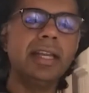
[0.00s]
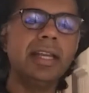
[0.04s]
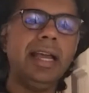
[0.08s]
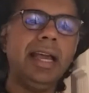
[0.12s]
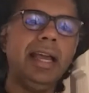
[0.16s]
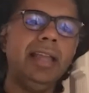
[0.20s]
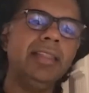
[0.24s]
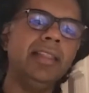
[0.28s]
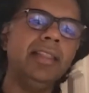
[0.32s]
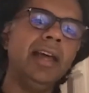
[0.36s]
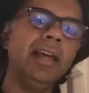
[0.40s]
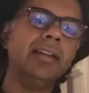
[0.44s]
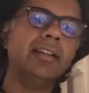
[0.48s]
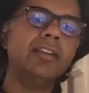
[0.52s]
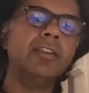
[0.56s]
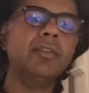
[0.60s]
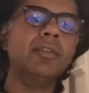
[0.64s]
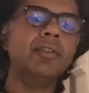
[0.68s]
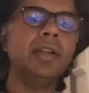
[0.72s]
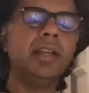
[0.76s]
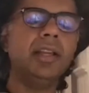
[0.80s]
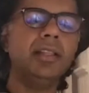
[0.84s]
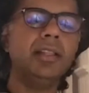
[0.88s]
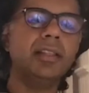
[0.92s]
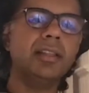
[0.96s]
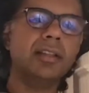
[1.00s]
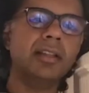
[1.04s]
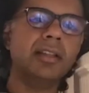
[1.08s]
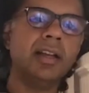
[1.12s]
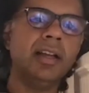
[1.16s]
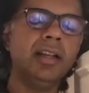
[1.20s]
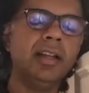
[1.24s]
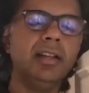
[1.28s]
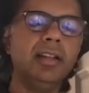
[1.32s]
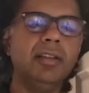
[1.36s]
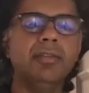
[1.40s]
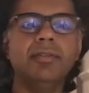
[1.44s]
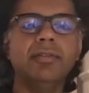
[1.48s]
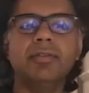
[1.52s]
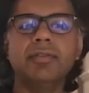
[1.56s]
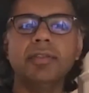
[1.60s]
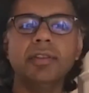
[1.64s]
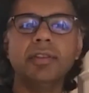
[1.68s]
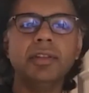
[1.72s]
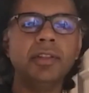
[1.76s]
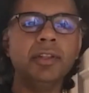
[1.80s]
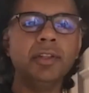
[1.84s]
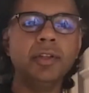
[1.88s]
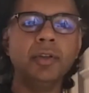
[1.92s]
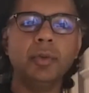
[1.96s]
And that creates a kind of
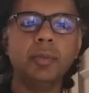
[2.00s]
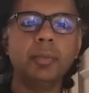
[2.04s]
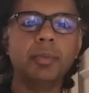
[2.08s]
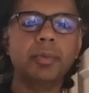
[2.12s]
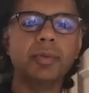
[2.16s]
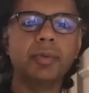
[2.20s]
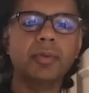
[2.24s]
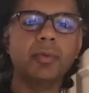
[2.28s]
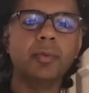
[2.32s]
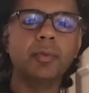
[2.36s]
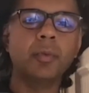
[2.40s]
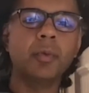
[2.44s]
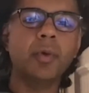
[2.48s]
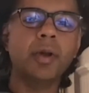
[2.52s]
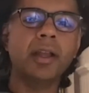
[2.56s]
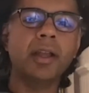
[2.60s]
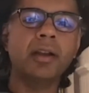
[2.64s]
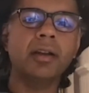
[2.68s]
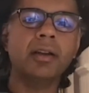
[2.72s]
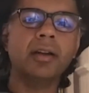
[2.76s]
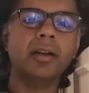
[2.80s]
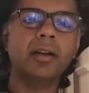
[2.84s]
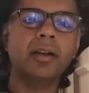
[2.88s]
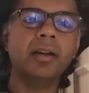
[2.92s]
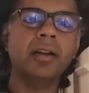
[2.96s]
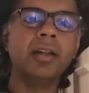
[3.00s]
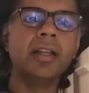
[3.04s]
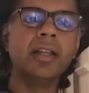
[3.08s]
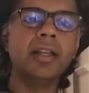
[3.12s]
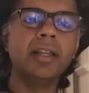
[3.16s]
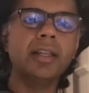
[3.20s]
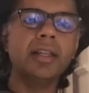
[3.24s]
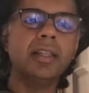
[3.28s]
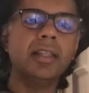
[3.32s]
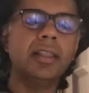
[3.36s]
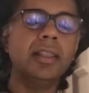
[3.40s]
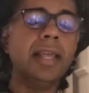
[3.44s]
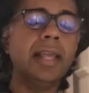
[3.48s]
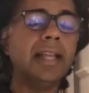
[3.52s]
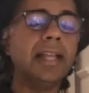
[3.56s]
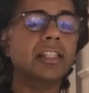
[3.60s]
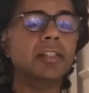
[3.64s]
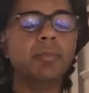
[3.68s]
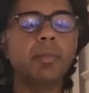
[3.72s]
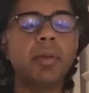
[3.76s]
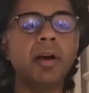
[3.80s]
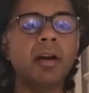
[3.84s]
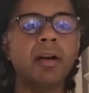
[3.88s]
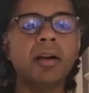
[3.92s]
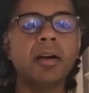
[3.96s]
loop where that's
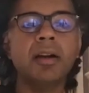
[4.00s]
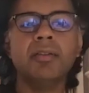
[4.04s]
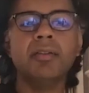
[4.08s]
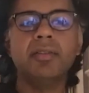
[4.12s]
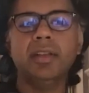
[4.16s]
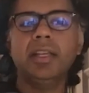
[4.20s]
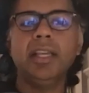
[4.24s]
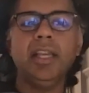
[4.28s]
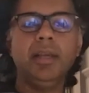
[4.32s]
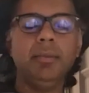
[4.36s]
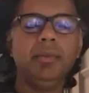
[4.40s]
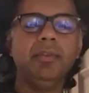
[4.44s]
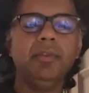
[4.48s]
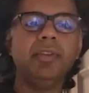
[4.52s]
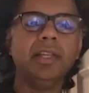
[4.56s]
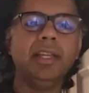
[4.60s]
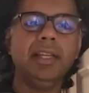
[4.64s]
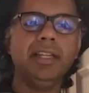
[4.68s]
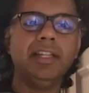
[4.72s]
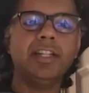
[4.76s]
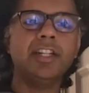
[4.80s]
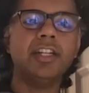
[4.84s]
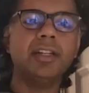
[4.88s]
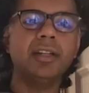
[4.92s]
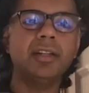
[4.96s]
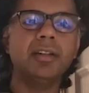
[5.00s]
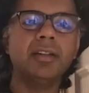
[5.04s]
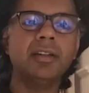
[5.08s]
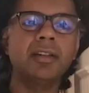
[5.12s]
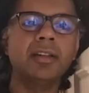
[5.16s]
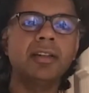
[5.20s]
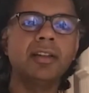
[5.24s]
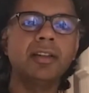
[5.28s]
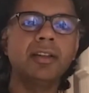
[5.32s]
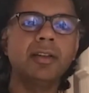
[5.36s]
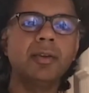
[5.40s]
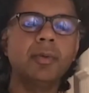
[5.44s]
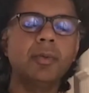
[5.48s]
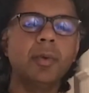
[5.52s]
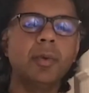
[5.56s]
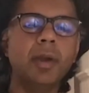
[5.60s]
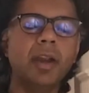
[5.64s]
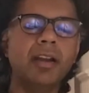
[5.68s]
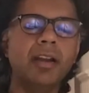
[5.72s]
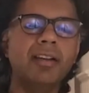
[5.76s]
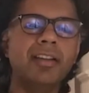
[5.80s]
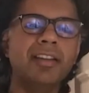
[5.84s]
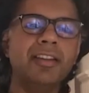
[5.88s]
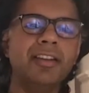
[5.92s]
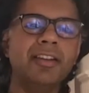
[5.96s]
part of the gamification,
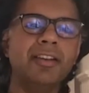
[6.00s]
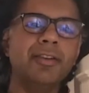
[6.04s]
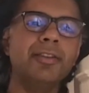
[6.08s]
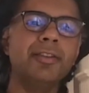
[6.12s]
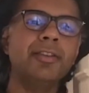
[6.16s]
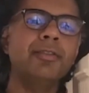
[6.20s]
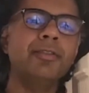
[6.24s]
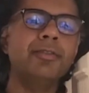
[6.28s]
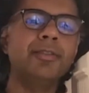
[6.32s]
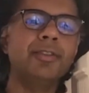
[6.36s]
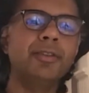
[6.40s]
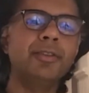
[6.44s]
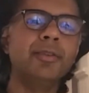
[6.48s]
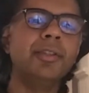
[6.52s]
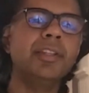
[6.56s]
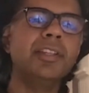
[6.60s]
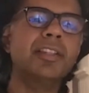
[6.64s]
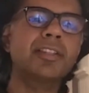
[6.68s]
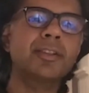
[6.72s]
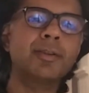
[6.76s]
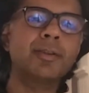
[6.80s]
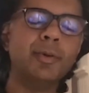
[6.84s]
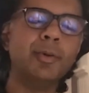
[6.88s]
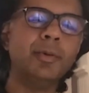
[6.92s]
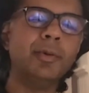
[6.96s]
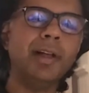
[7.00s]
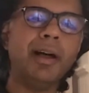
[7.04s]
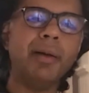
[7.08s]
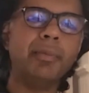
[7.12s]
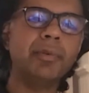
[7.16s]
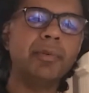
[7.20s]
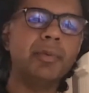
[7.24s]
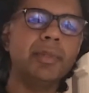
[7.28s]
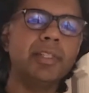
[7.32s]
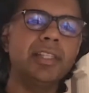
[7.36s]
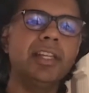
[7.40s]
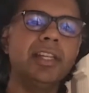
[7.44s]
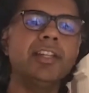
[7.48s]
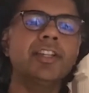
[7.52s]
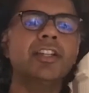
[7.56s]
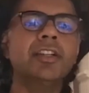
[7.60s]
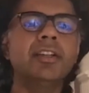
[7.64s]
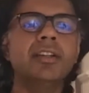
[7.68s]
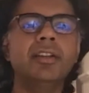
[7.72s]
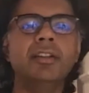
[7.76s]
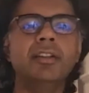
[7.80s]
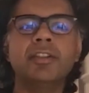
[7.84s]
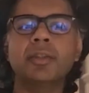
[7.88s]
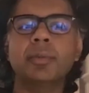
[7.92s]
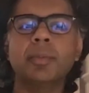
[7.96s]
where, you do this cool
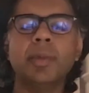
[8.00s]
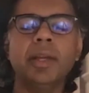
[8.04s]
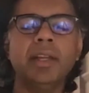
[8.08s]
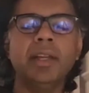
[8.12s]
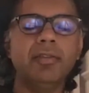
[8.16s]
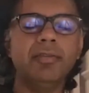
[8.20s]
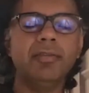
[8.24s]
optimization, you spend a